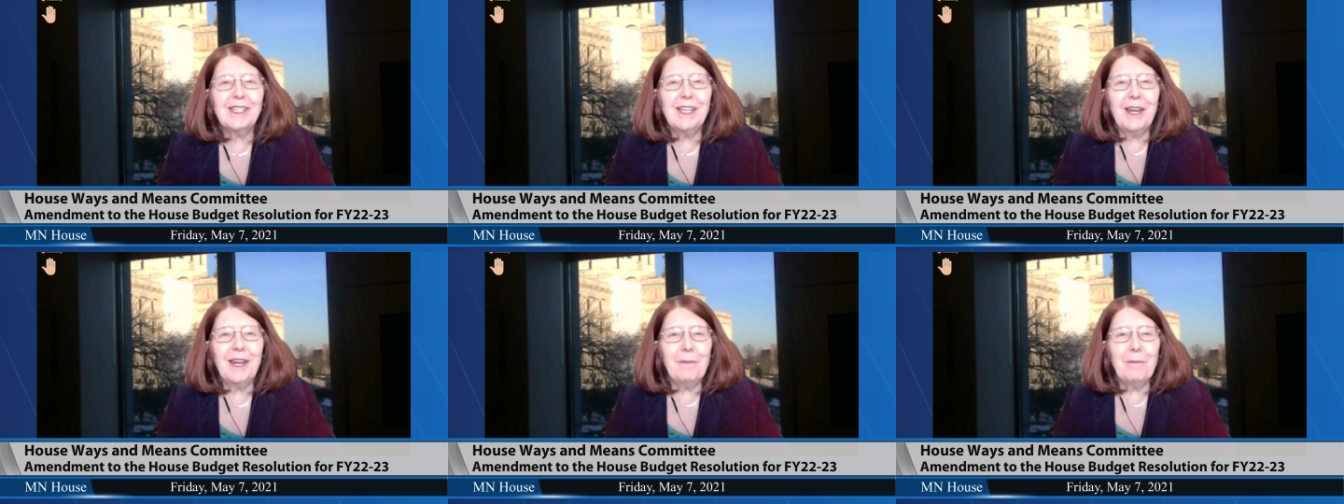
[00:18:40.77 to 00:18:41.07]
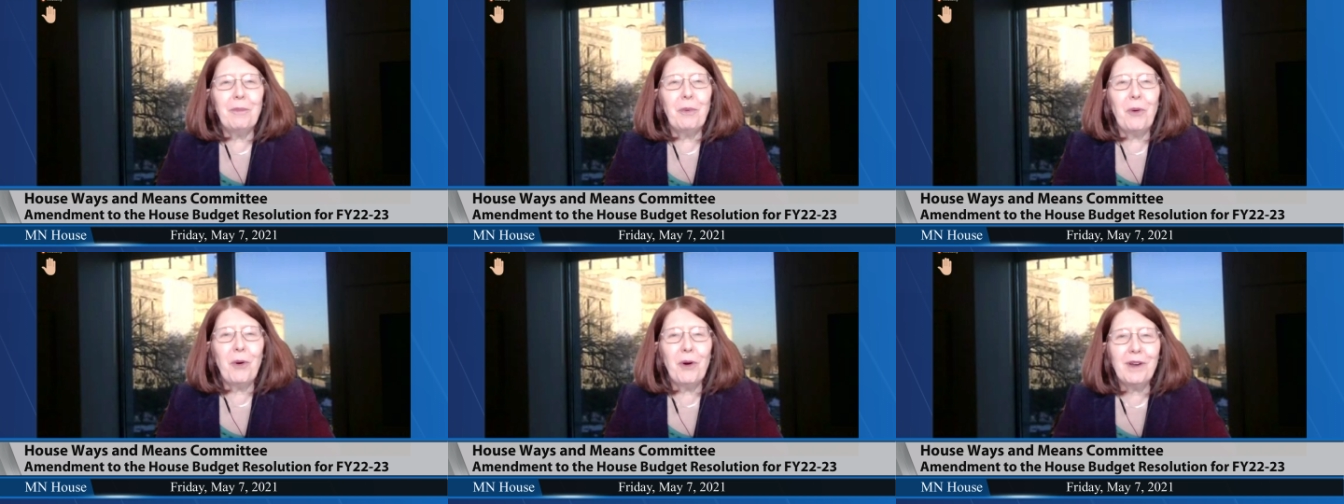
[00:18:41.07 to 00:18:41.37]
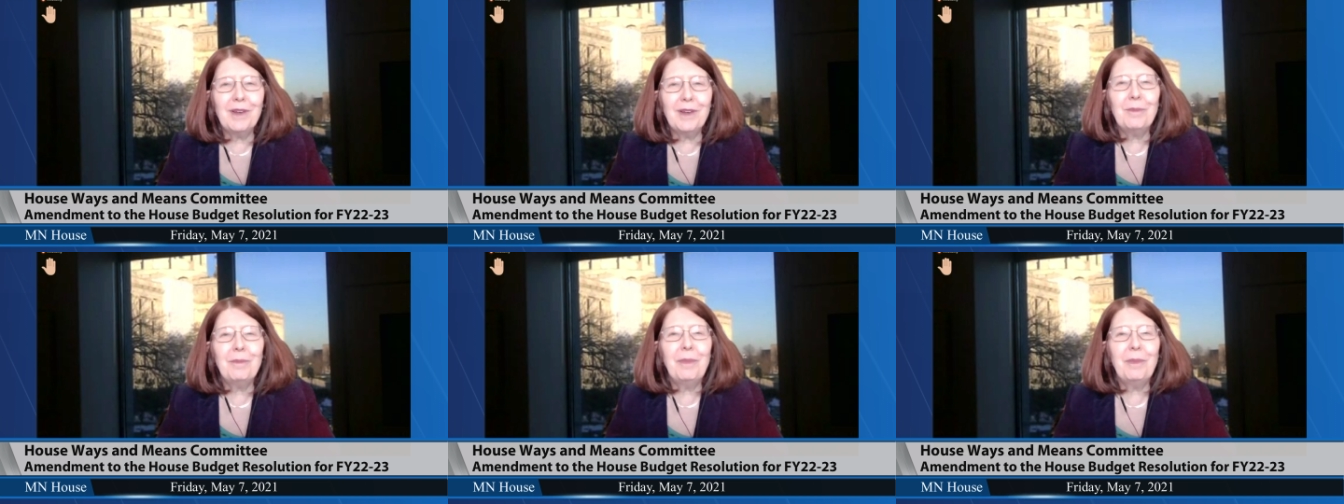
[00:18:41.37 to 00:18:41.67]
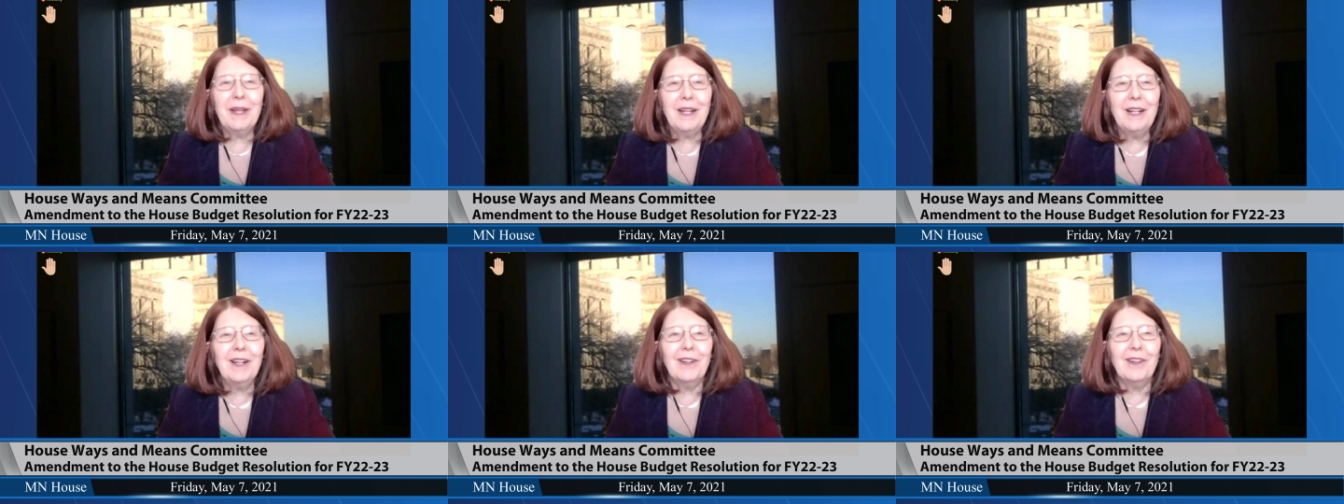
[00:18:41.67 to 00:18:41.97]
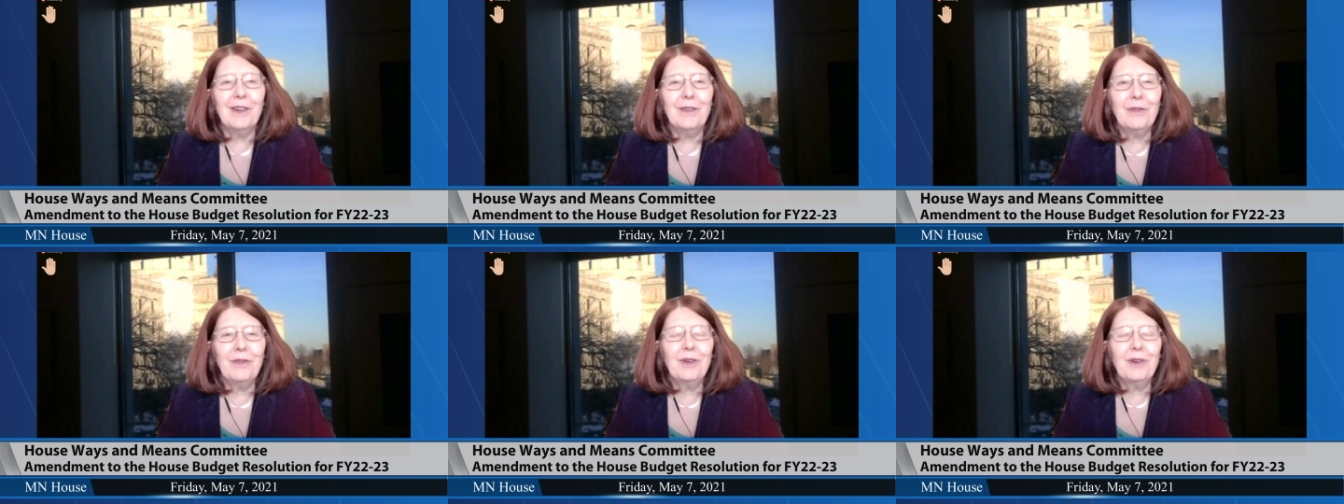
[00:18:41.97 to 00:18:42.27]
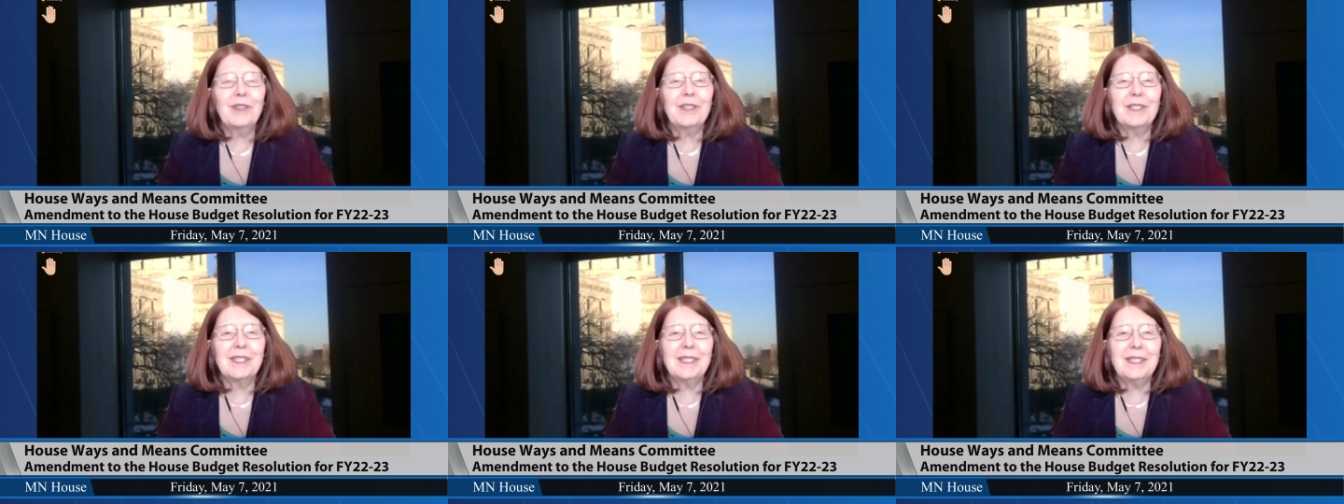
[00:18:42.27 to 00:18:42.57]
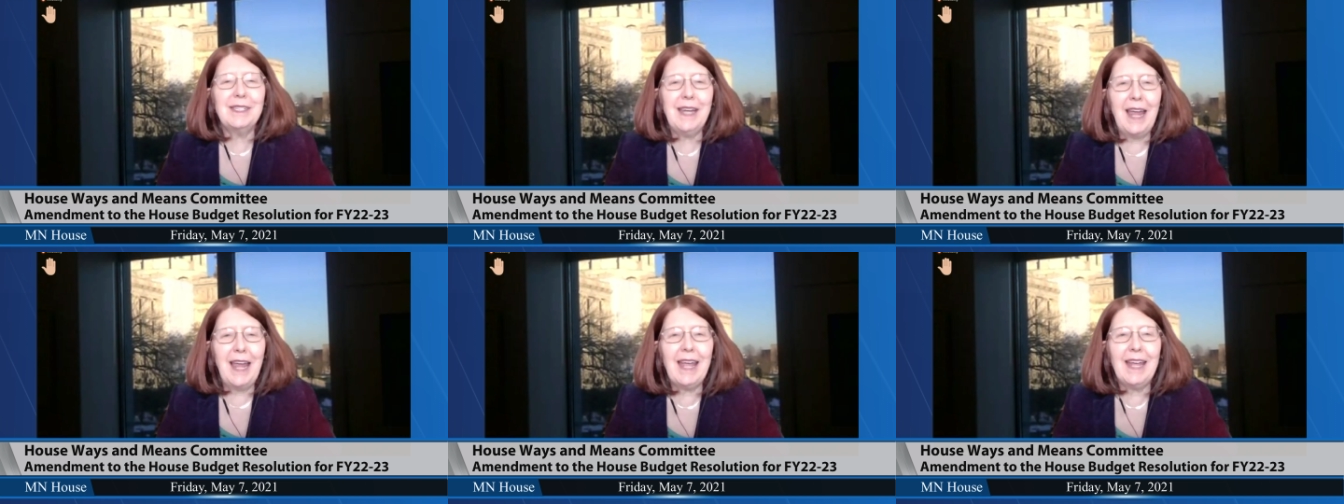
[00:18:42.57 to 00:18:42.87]
and important bill for the
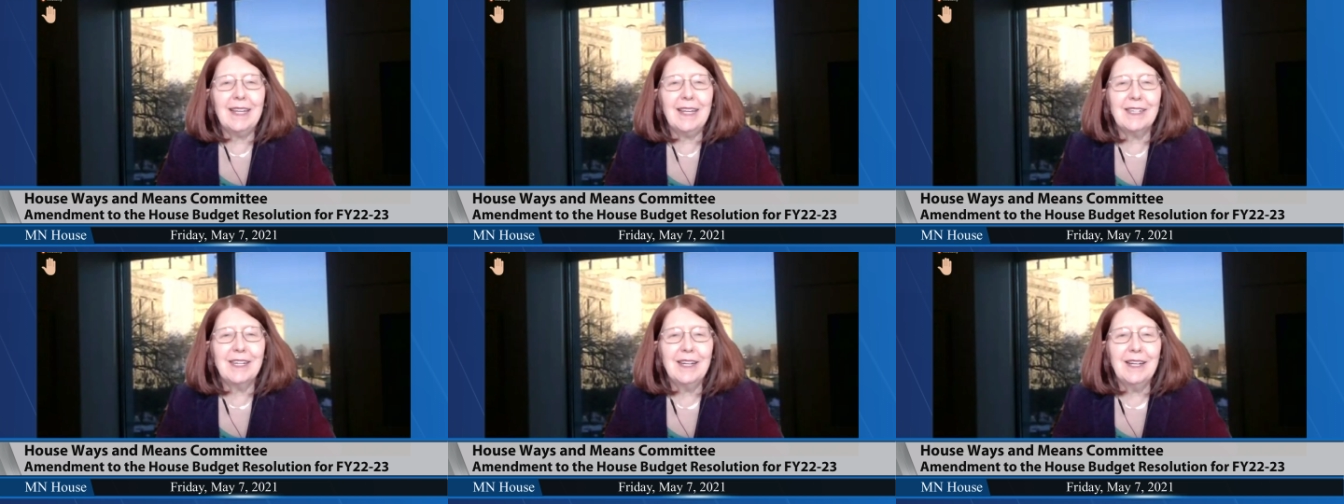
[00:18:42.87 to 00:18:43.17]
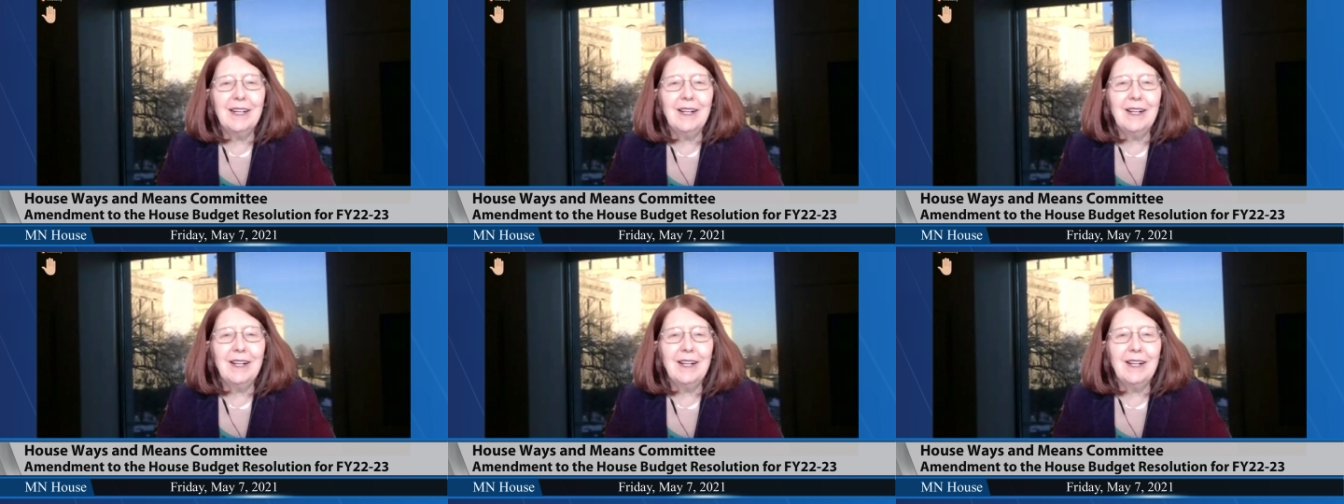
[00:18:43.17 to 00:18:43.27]
state.